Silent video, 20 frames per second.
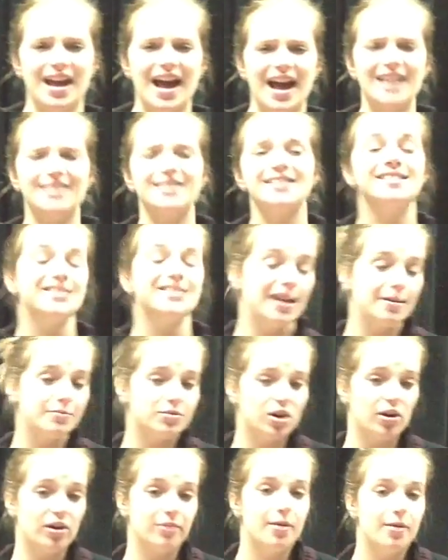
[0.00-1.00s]
At the same
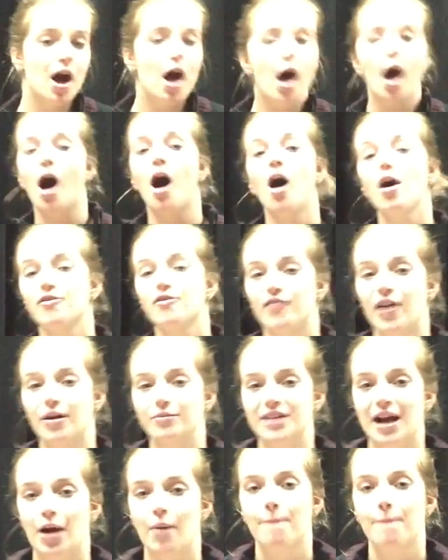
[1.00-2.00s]
time, I
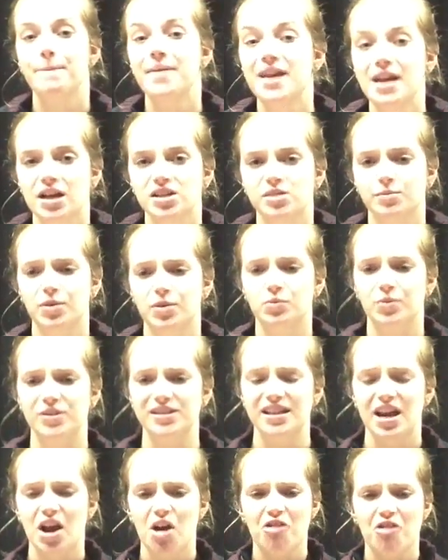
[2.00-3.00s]
found out me husband
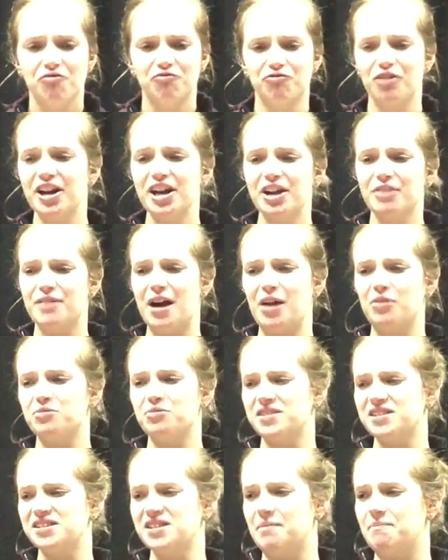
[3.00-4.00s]
was running around
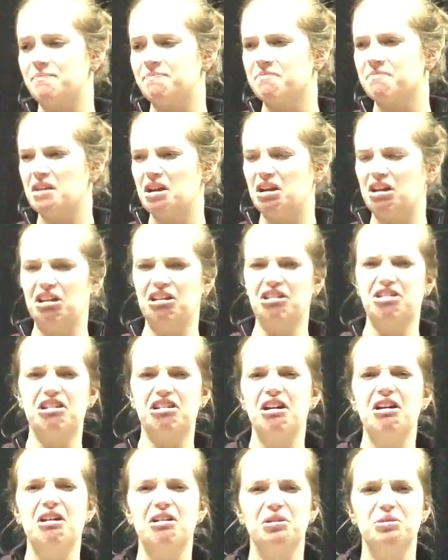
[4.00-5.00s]
with some
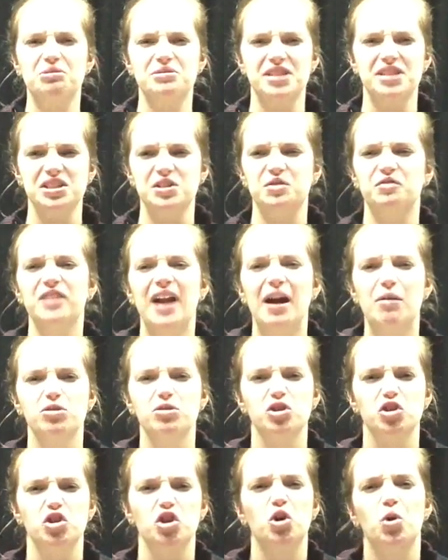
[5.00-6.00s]
girl who sells
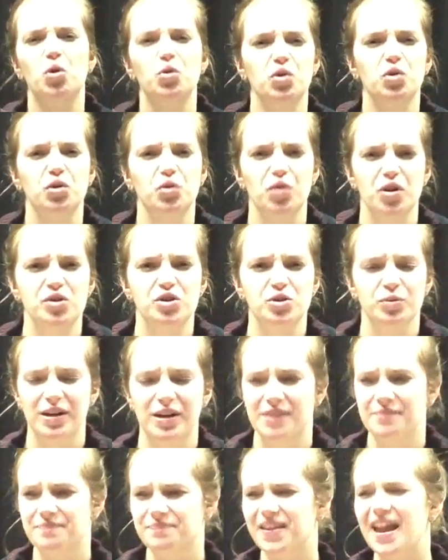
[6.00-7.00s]
flowers on the corner grocery.
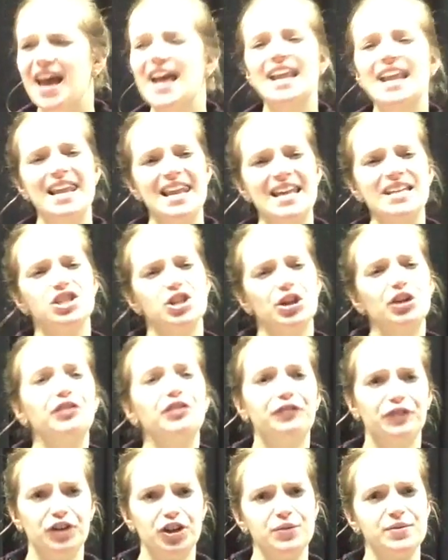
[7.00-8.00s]
Little
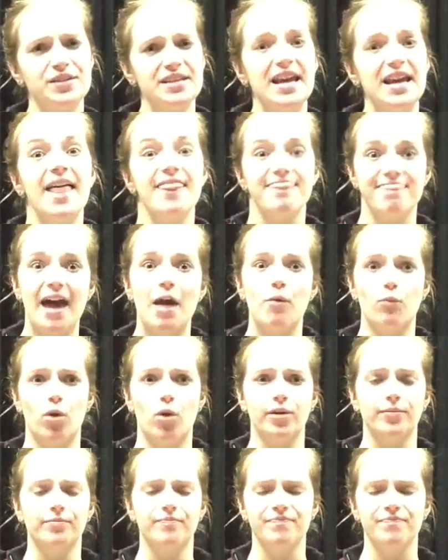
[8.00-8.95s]
floozy, that one.